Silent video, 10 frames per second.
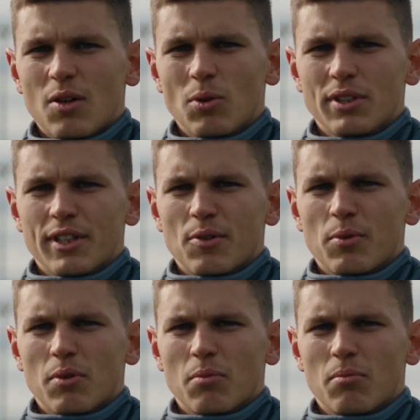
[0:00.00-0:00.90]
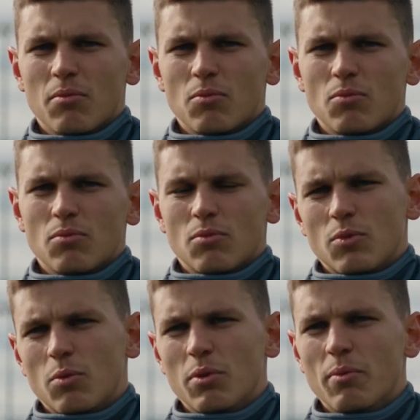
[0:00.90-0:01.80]
we'll take, we'll,
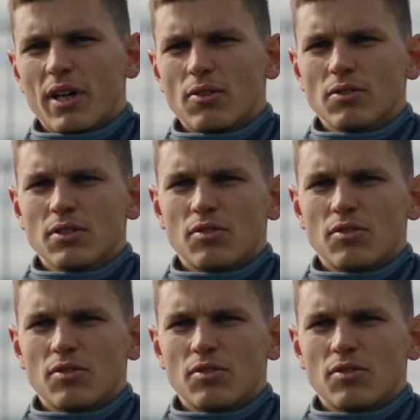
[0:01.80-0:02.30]
we'll be back on the